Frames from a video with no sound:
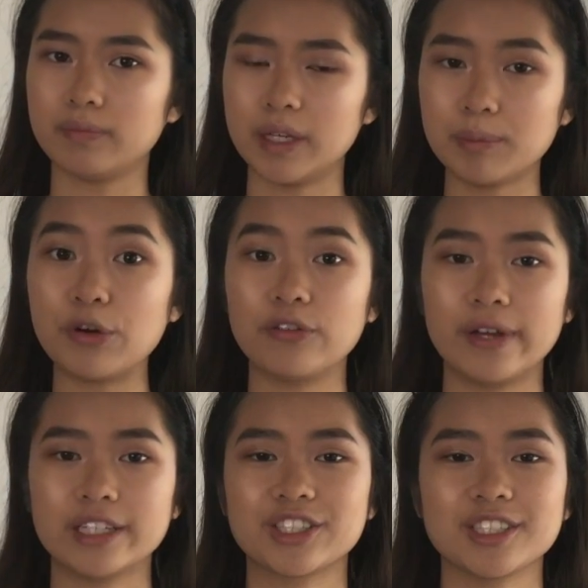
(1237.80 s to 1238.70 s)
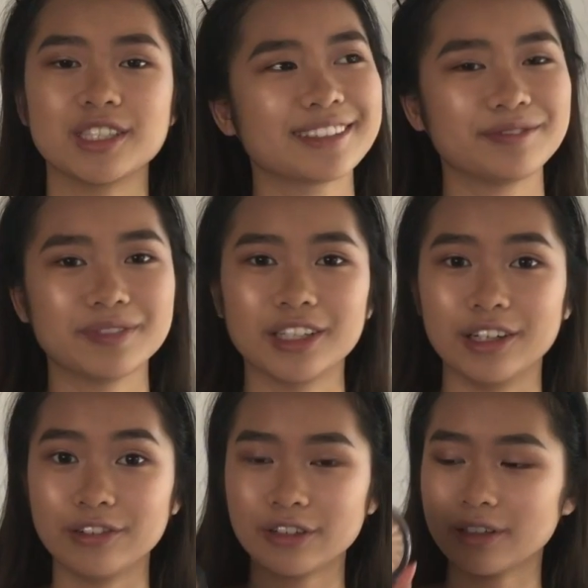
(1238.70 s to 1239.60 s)
imperfections. The
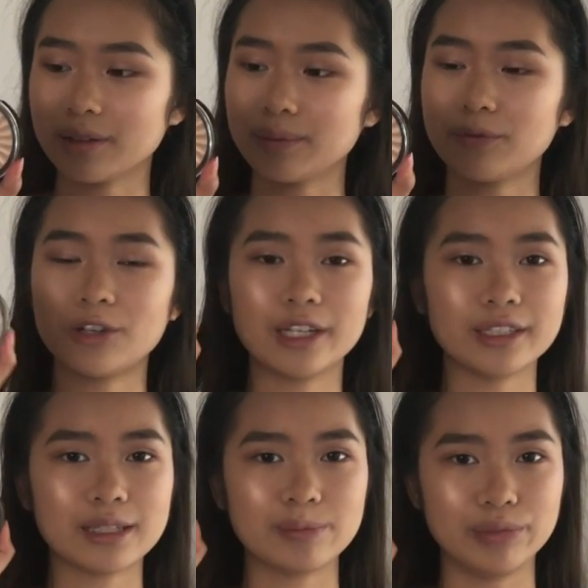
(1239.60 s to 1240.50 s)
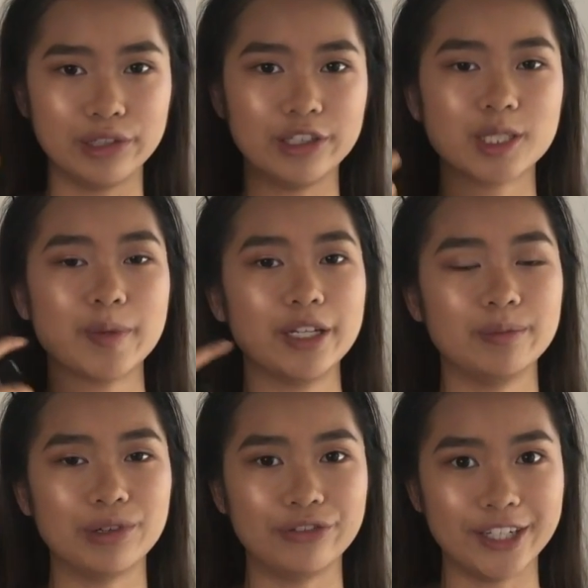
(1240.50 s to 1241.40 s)
Ofra one blurs my
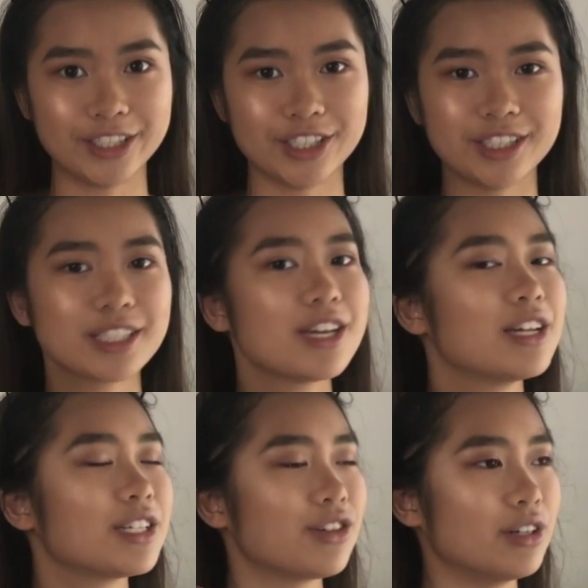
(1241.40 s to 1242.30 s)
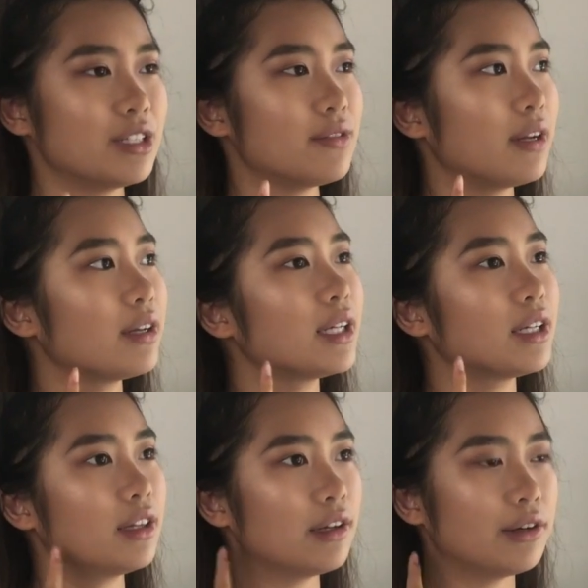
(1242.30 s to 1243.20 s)
imperfections, so it's very
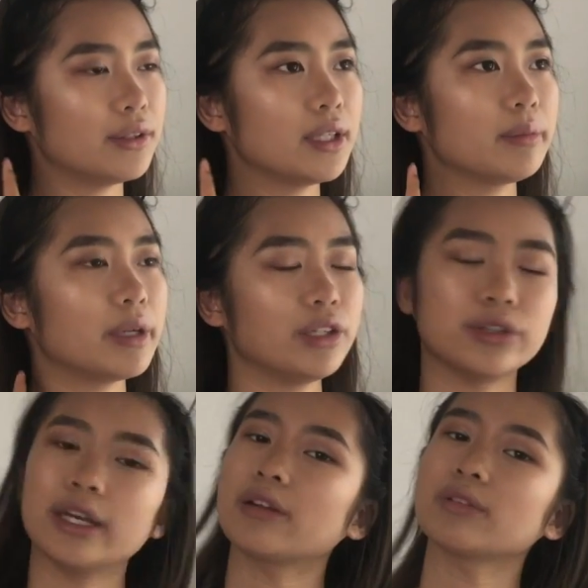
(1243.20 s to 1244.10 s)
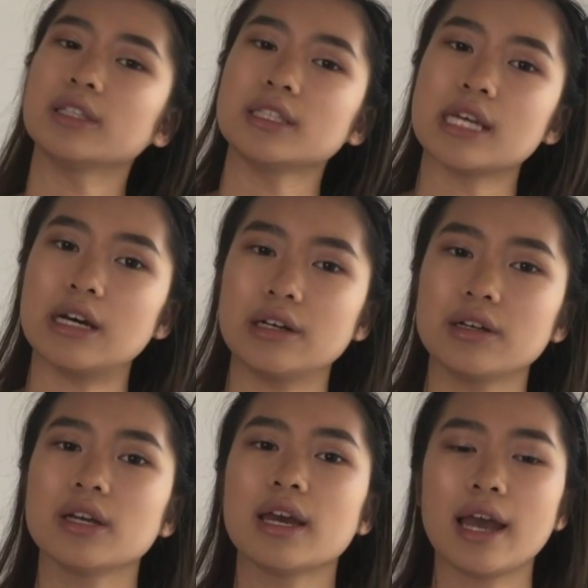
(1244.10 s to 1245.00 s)
glowy, but you can't really
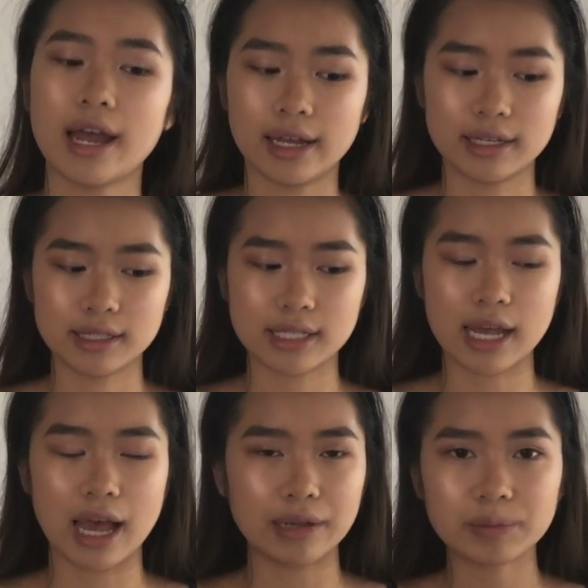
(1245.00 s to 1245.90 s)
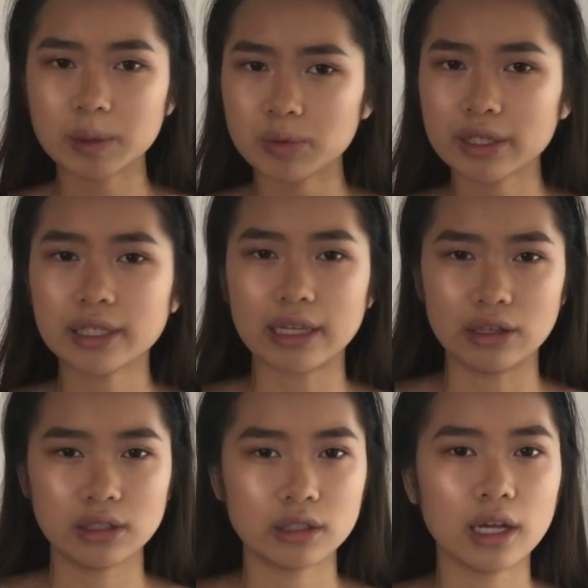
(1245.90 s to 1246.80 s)
tell. And I've been breaking
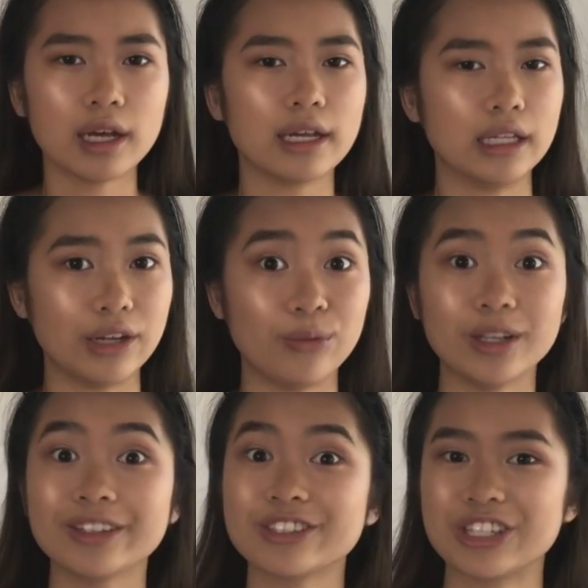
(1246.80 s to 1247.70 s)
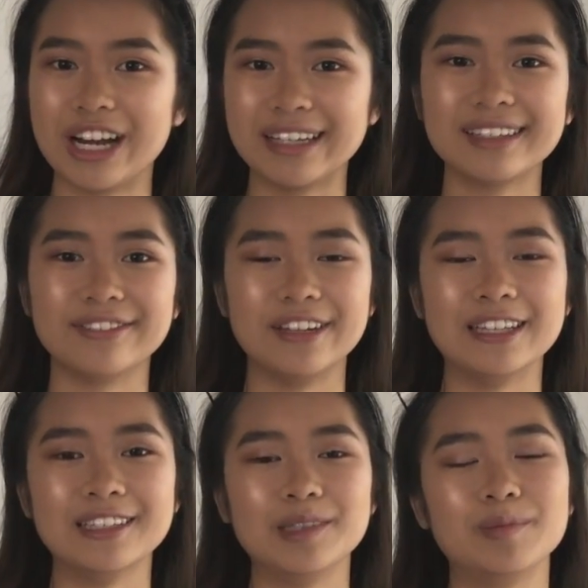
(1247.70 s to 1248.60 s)
out a lot, and I want to try the
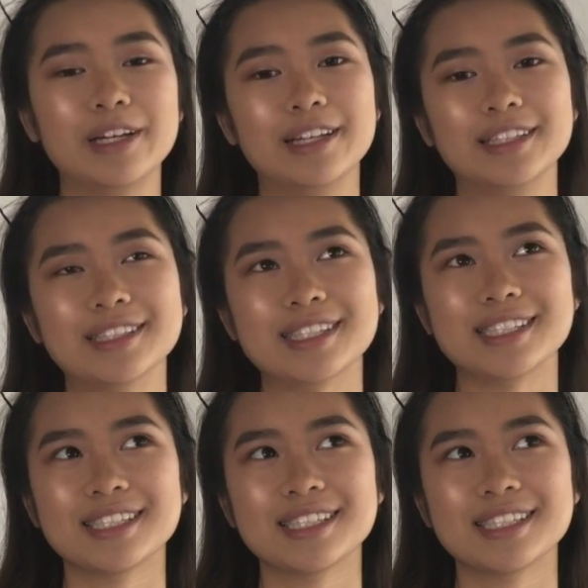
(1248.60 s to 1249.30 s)
Vanity Planet